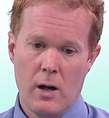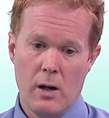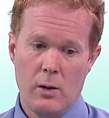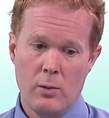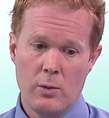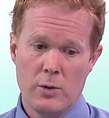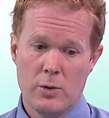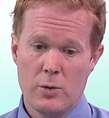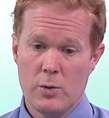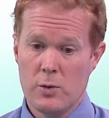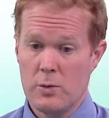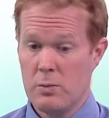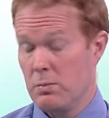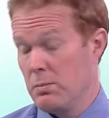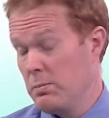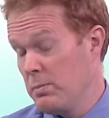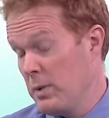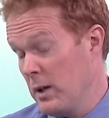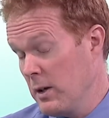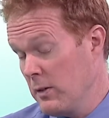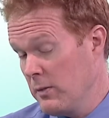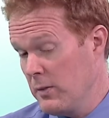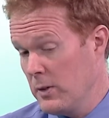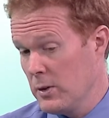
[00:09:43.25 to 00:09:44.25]
which was
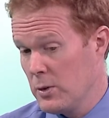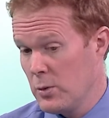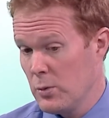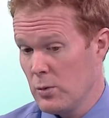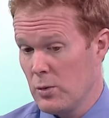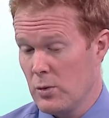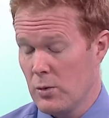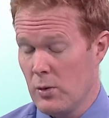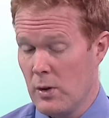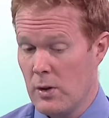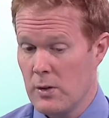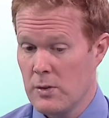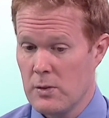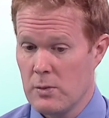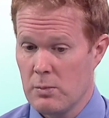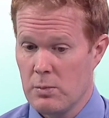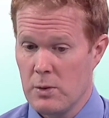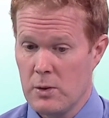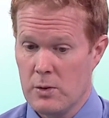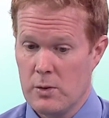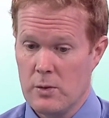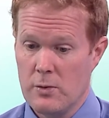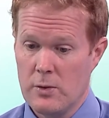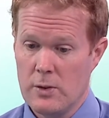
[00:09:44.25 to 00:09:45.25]
beneficial to us
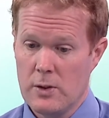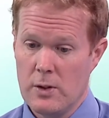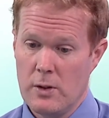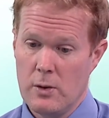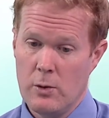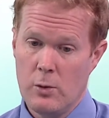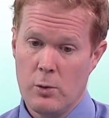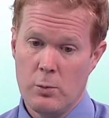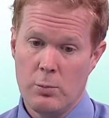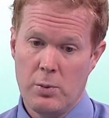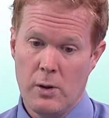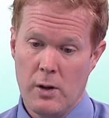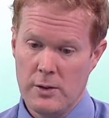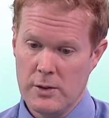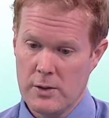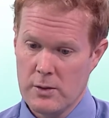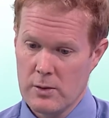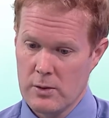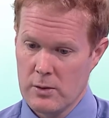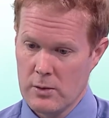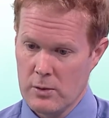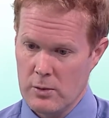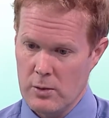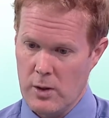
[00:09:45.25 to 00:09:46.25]
because obviously the oil price
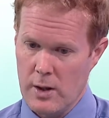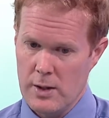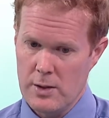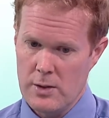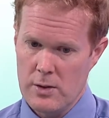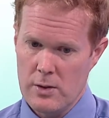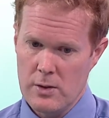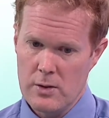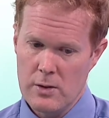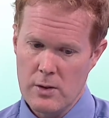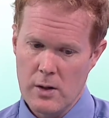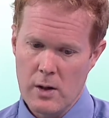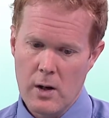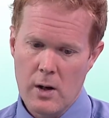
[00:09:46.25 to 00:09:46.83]
cratered,